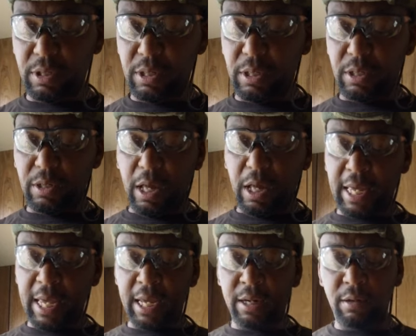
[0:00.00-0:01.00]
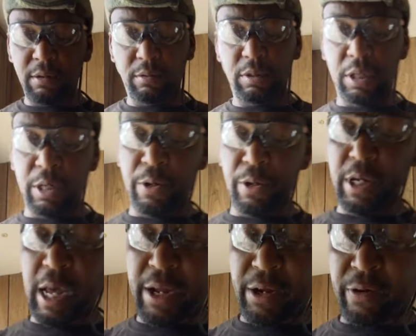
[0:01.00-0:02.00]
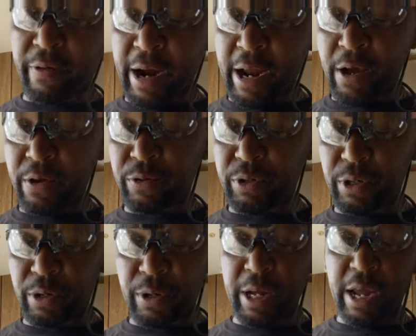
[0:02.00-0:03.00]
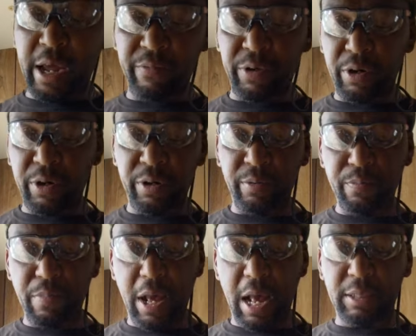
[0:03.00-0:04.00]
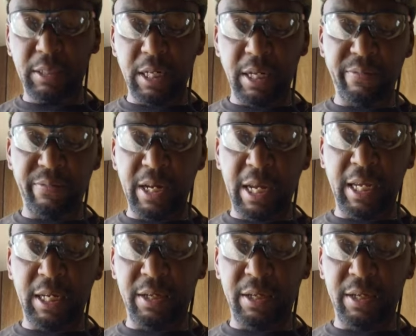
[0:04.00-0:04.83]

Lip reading: Again, you got your ground, you're going to have your positive and negative.